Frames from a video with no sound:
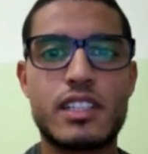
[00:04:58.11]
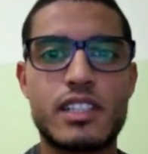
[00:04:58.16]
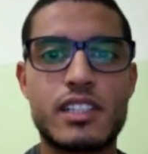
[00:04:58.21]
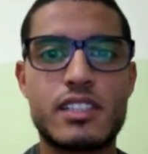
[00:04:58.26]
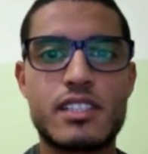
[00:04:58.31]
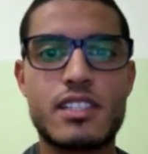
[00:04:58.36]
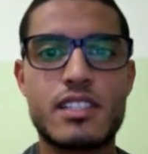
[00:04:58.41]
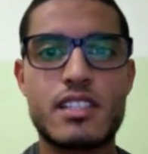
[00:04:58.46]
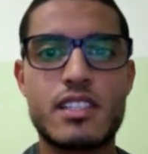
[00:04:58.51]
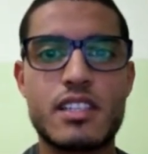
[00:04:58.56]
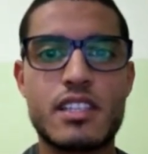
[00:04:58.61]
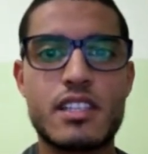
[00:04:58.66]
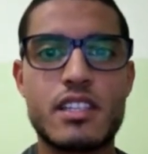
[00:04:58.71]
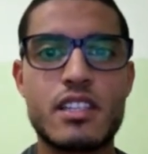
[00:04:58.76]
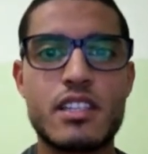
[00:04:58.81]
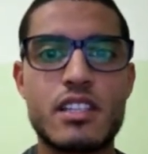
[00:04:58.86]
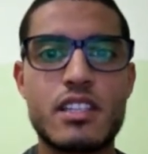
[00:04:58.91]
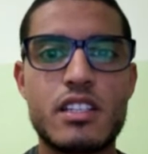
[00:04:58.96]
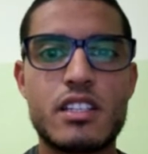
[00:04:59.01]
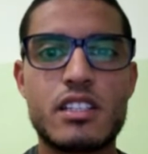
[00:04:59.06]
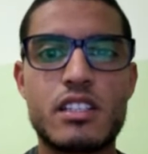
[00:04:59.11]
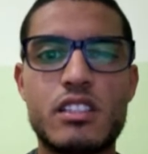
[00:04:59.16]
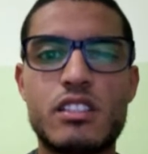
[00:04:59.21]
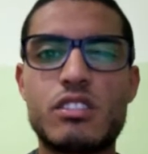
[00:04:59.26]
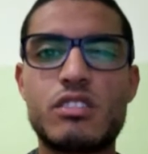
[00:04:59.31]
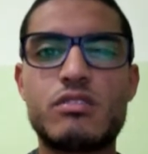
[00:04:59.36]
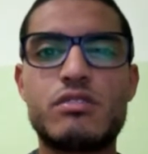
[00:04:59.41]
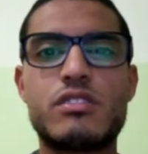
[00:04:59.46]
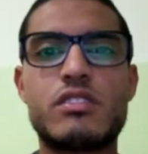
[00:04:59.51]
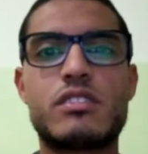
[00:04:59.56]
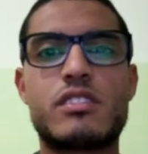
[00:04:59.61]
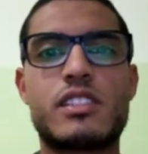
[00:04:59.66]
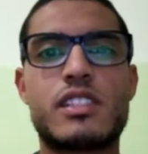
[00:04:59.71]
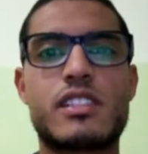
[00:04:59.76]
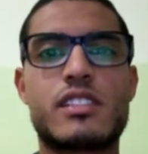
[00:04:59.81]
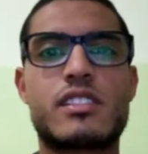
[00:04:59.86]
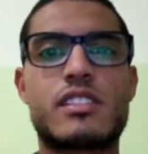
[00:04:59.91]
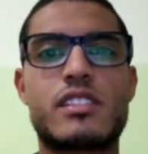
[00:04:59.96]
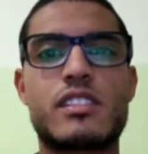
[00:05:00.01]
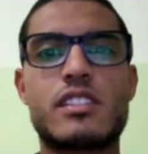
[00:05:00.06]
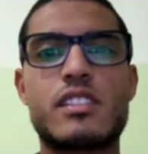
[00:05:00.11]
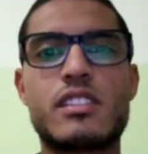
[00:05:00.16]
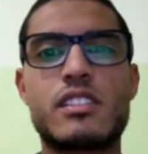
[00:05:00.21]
let's see, The TOEFL test,